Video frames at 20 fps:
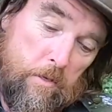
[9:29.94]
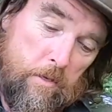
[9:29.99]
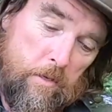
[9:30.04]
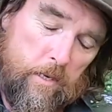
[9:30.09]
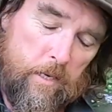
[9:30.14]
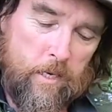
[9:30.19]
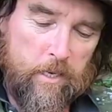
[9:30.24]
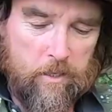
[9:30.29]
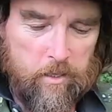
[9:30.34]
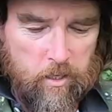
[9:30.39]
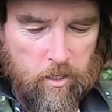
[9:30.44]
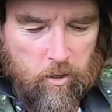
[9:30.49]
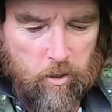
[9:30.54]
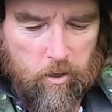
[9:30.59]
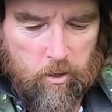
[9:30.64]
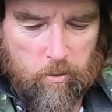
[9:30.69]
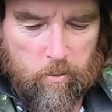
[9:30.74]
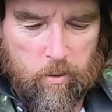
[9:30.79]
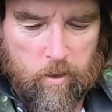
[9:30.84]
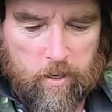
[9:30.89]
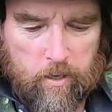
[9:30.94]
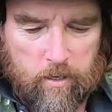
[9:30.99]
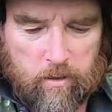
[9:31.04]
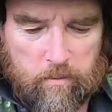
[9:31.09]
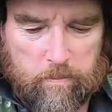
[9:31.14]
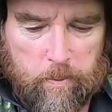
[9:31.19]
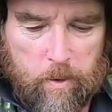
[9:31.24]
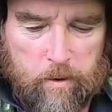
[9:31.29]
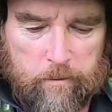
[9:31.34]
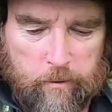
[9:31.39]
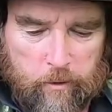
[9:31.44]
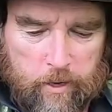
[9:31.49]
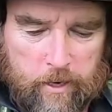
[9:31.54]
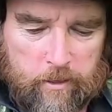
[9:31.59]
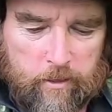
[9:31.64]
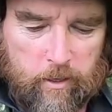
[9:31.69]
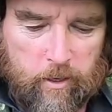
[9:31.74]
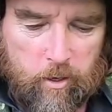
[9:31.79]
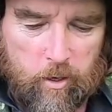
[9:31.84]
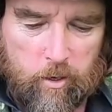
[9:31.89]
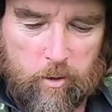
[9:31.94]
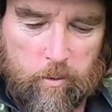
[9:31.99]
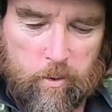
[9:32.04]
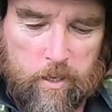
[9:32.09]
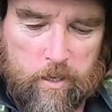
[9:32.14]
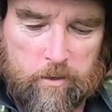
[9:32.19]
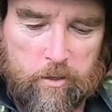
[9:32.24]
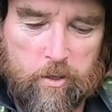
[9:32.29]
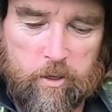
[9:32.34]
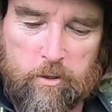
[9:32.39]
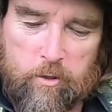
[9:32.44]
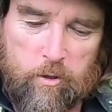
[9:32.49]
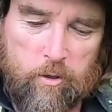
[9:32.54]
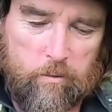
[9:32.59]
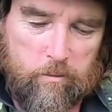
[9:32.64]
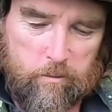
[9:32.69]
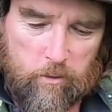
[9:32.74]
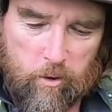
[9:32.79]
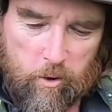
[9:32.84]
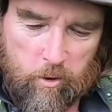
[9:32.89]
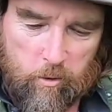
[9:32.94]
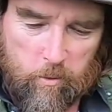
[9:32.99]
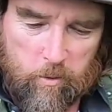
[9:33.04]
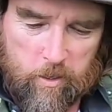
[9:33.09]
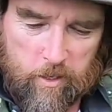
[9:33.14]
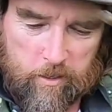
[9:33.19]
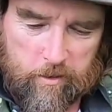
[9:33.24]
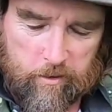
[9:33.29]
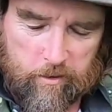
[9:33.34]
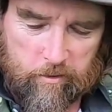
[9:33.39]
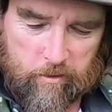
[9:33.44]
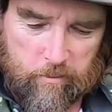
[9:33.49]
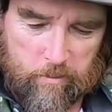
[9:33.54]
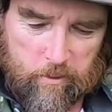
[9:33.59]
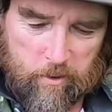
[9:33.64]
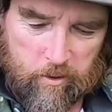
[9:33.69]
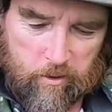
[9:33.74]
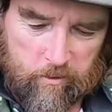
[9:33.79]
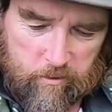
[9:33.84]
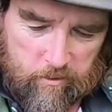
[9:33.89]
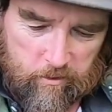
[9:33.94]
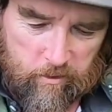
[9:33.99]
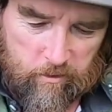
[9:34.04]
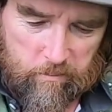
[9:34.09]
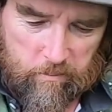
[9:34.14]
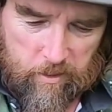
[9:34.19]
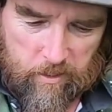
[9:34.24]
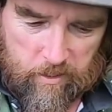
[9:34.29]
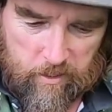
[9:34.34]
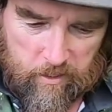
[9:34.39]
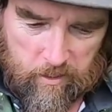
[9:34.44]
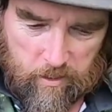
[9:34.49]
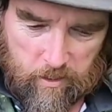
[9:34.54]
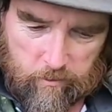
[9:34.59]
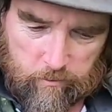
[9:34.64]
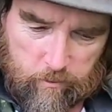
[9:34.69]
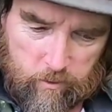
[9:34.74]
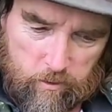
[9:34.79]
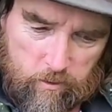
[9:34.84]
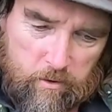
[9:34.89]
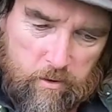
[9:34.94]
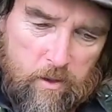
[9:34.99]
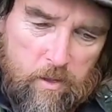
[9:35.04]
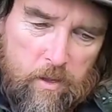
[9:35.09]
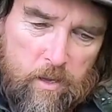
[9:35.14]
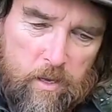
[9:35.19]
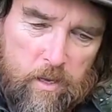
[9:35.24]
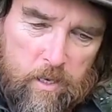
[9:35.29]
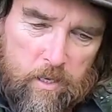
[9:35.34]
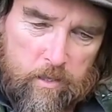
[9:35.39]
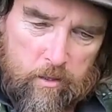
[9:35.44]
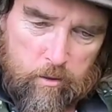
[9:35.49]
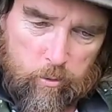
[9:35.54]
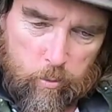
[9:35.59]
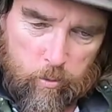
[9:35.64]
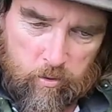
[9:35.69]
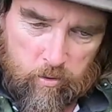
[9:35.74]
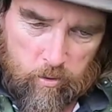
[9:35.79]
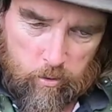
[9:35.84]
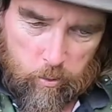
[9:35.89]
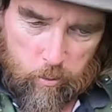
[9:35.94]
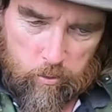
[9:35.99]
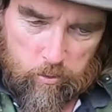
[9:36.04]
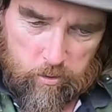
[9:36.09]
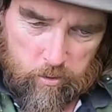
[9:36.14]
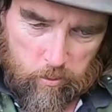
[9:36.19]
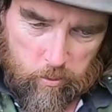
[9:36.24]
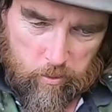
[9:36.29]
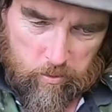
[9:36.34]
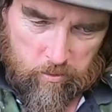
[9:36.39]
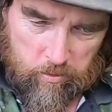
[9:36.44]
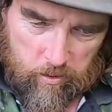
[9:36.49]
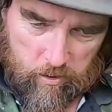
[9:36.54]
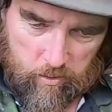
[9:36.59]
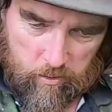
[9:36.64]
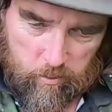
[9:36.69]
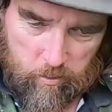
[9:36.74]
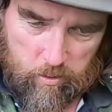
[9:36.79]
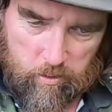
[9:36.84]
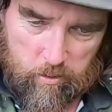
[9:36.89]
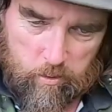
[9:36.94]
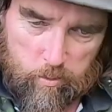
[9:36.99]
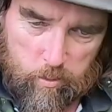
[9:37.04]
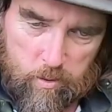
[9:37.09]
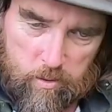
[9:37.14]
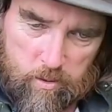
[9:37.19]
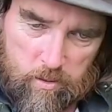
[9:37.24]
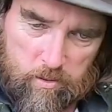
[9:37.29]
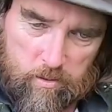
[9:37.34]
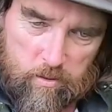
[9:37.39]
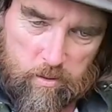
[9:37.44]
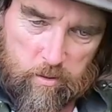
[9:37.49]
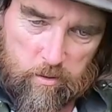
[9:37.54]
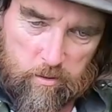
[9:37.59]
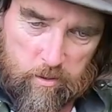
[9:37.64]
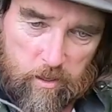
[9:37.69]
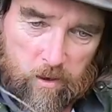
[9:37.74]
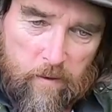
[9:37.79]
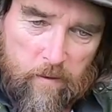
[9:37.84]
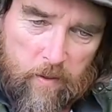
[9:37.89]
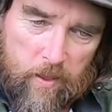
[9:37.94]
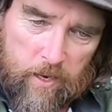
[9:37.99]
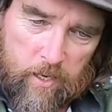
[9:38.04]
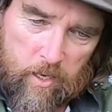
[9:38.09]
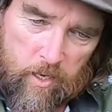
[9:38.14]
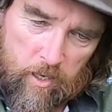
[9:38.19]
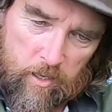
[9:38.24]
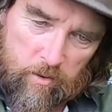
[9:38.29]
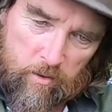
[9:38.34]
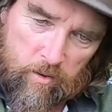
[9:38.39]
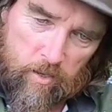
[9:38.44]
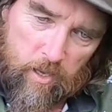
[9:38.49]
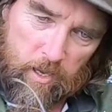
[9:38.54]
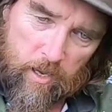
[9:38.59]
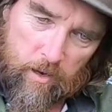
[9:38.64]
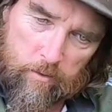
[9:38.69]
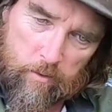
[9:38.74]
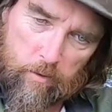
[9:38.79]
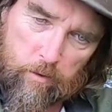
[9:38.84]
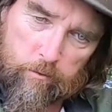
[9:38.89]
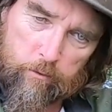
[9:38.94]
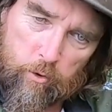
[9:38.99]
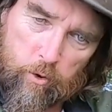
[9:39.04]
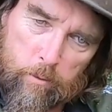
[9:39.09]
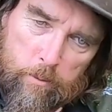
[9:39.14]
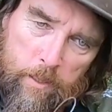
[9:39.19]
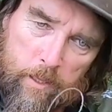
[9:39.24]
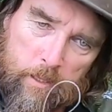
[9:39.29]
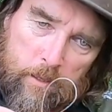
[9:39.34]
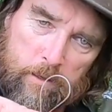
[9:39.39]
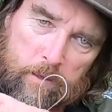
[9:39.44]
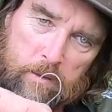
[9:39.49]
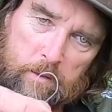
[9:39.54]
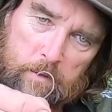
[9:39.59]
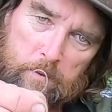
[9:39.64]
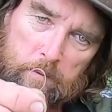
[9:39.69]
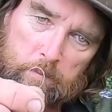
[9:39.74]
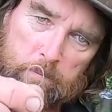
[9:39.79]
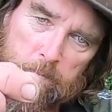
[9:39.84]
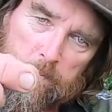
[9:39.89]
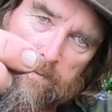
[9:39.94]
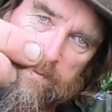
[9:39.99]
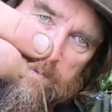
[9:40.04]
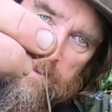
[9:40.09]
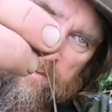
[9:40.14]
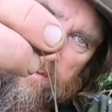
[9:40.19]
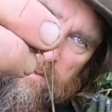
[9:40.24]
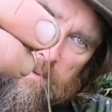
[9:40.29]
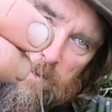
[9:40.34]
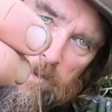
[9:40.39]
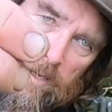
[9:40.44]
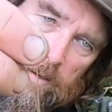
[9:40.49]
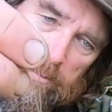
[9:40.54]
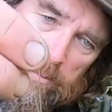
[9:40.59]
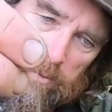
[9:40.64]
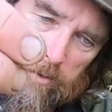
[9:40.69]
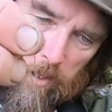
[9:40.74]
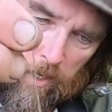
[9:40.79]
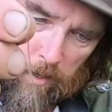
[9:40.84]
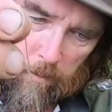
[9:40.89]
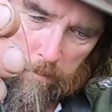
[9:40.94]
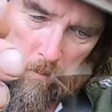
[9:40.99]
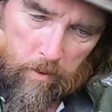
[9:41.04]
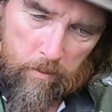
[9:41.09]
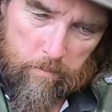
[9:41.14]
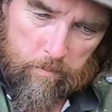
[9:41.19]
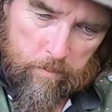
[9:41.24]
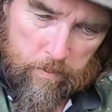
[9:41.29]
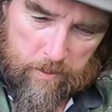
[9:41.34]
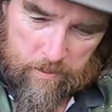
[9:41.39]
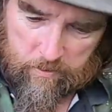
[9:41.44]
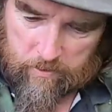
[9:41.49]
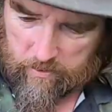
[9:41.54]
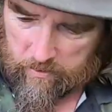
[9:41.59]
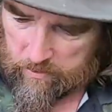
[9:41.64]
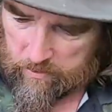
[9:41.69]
anti-clockwise. Both are anti-clockwise. You could do it clockwise, I suppose. It doesn't make any difference. And I go twisty, twisty, twisty, twisty, twisty, twisty, and you can see how it's forming doubled up pieces